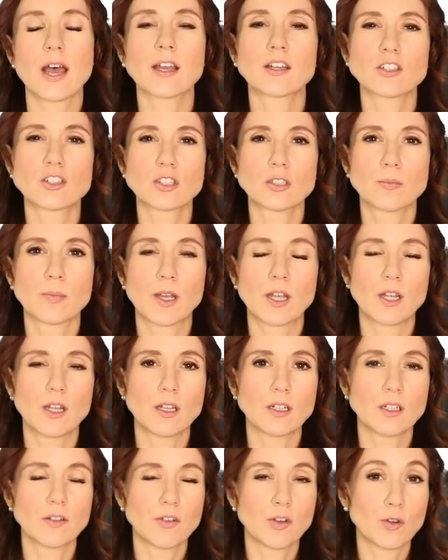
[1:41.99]
Actually,
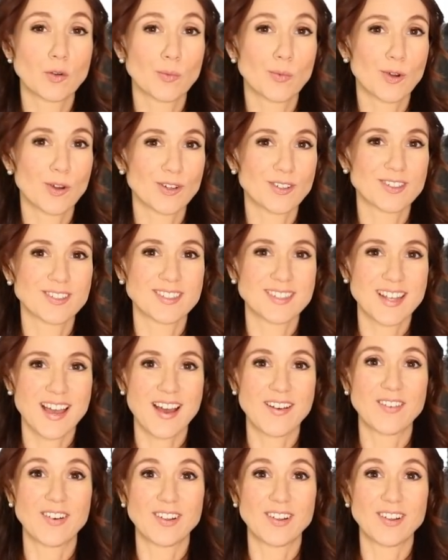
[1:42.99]
my living room curtains have